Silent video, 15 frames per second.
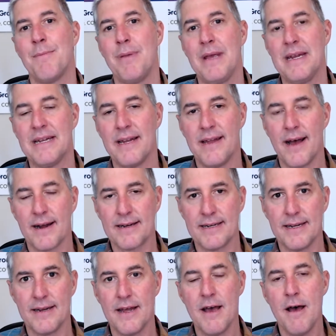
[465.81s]
be
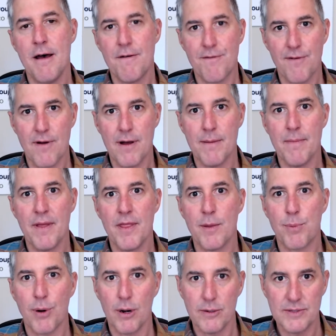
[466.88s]
deducted from the
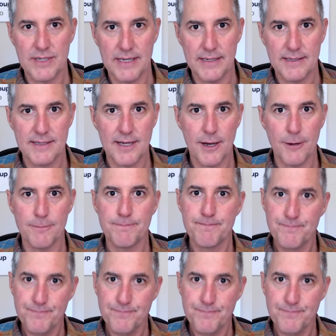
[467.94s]
proceeds. So